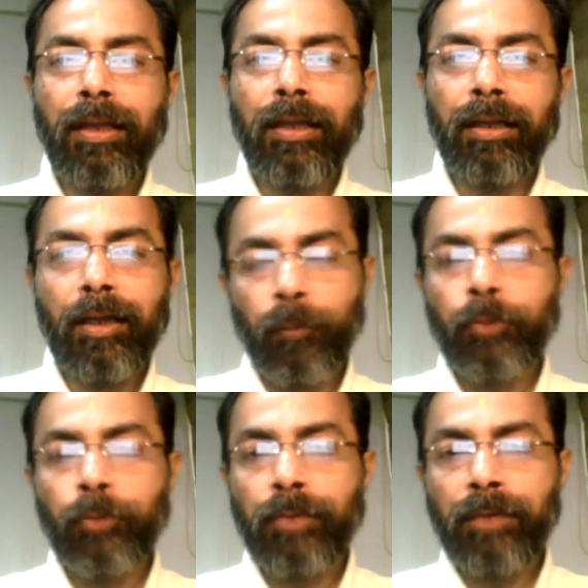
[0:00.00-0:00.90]

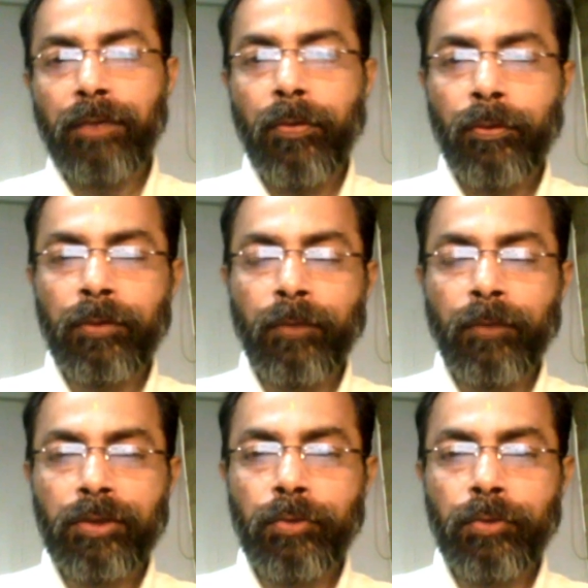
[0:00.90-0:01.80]
Unfortunately, we were not the
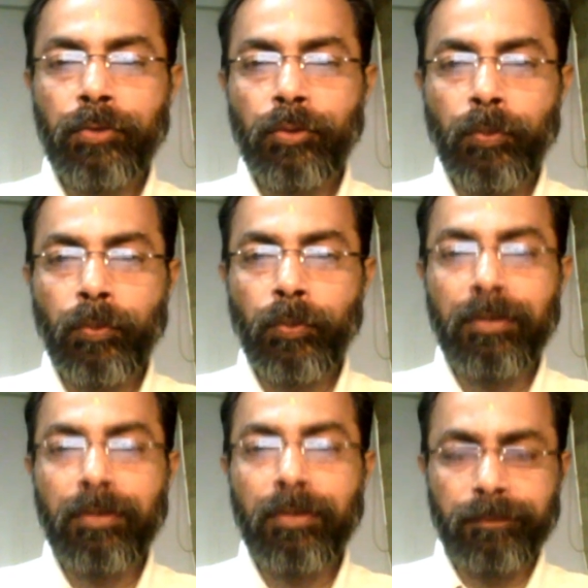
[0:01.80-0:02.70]
first to issue, but
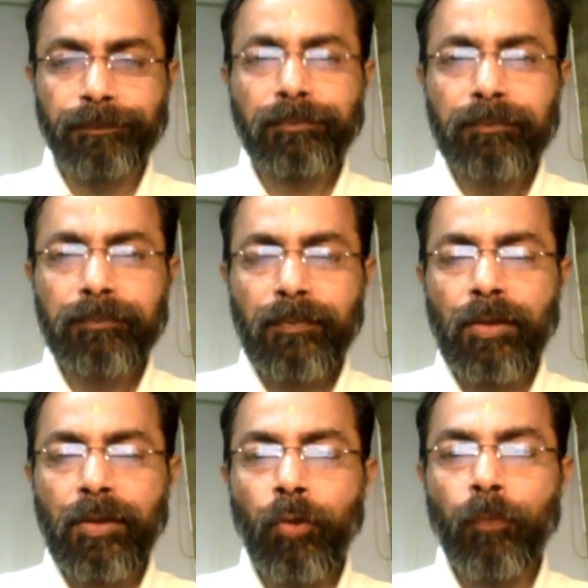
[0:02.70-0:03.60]

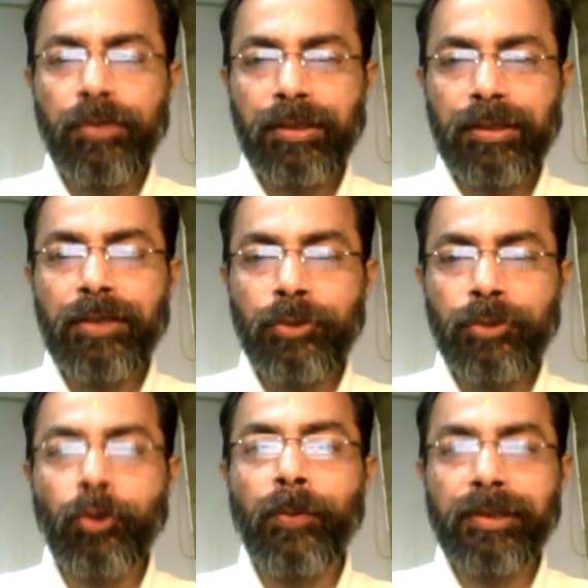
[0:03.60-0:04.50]
officially it's
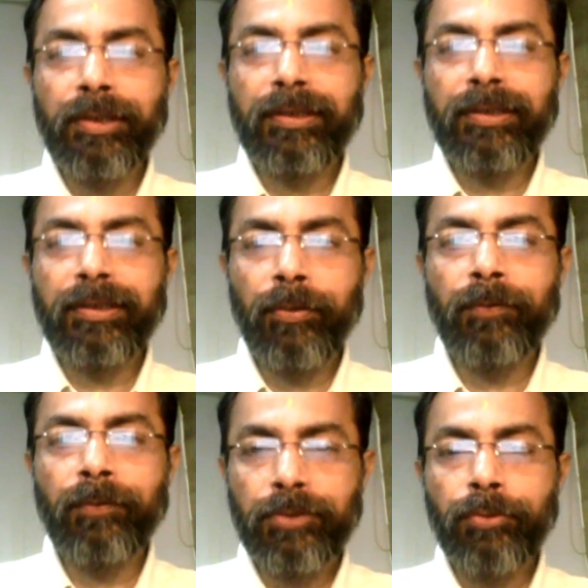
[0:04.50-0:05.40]
documented that we were the
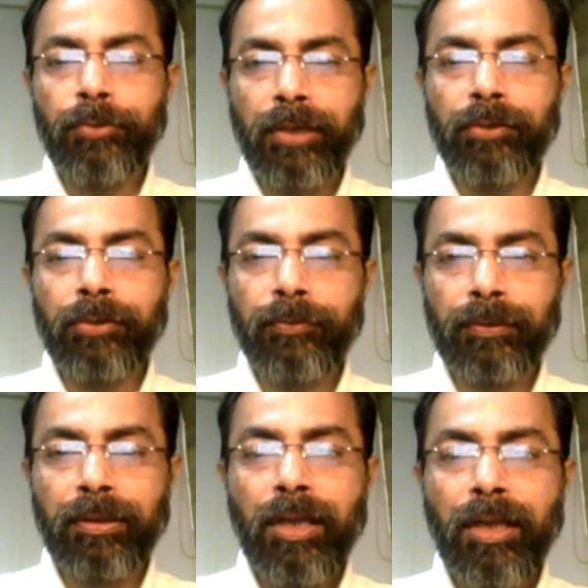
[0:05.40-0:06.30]
first to kind
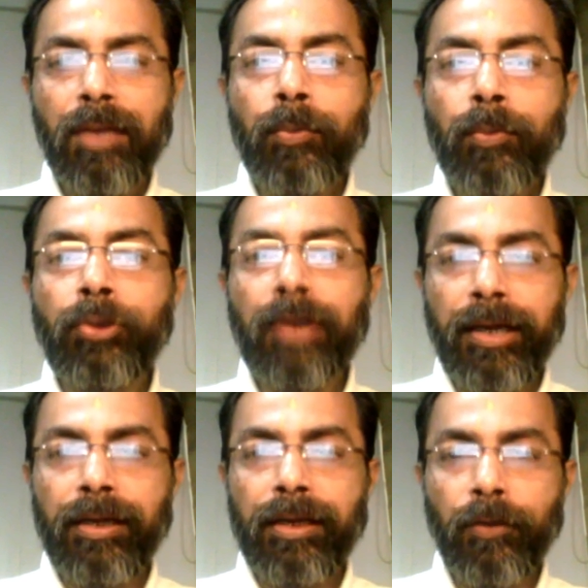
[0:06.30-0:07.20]
of move the
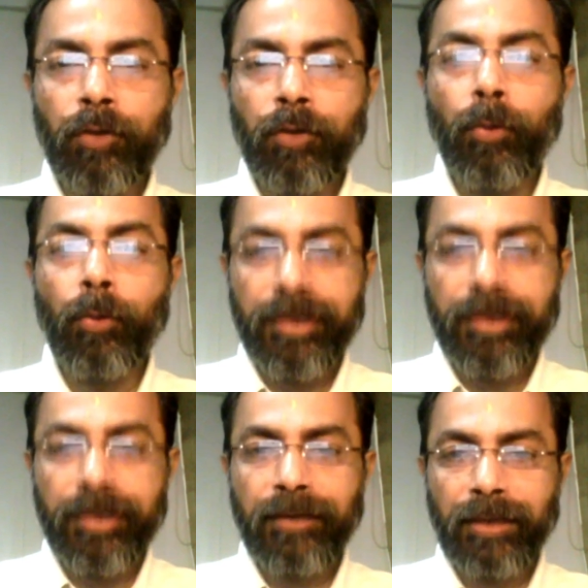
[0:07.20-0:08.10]
idea of commodity
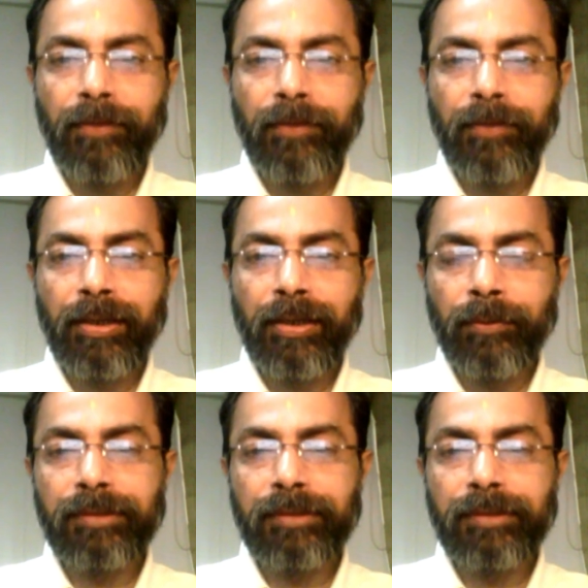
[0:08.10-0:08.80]
ETF anywhere in the world.